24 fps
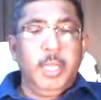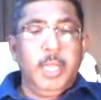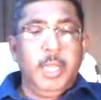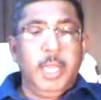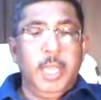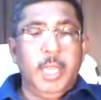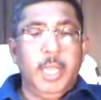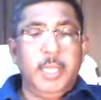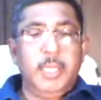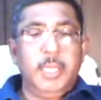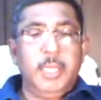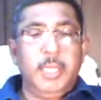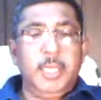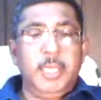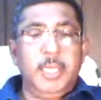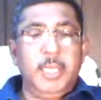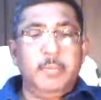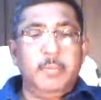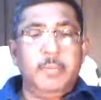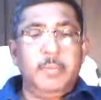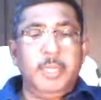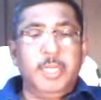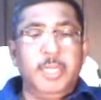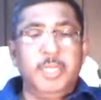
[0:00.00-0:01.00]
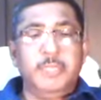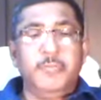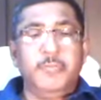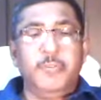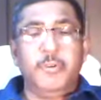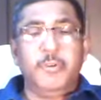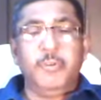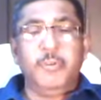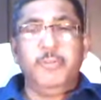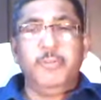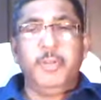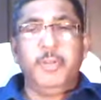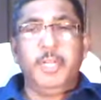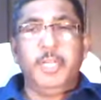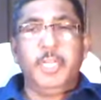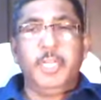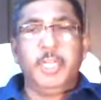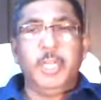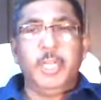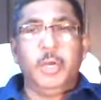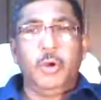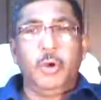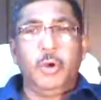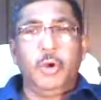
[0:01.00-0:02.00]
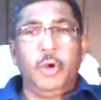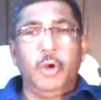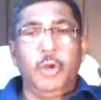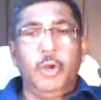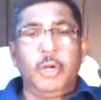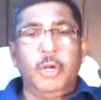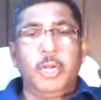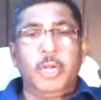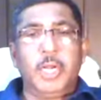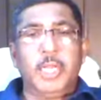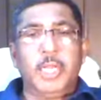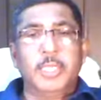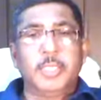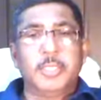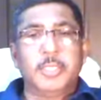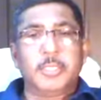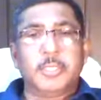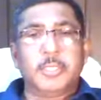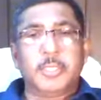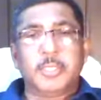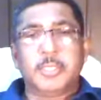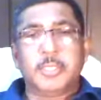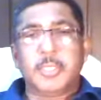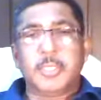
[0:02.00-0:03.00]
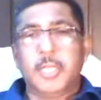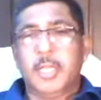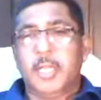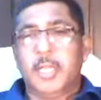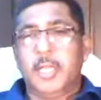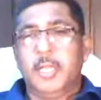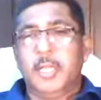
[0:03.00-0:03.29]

and it means fulfilling all righteousness uh,